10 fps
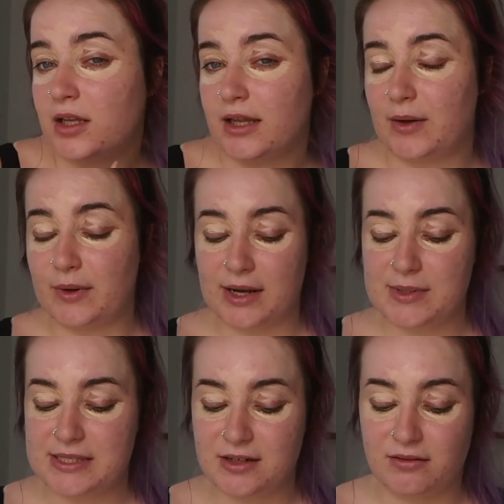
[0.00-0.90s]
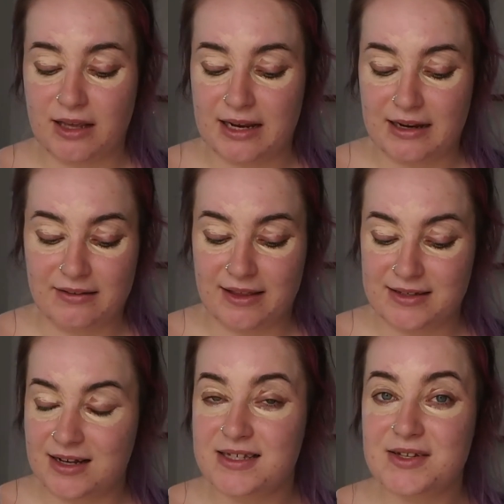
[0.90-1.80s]
like when I was still getting like
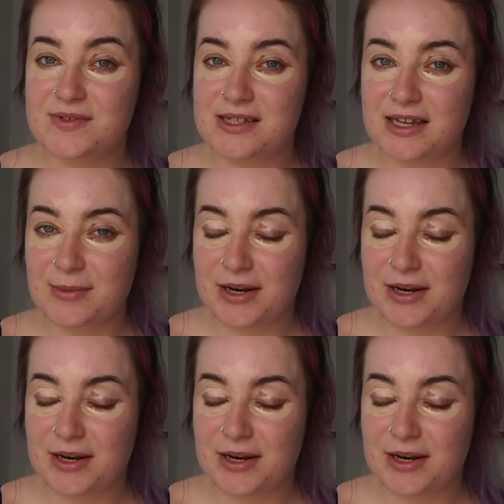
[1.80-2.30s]
tons of sleep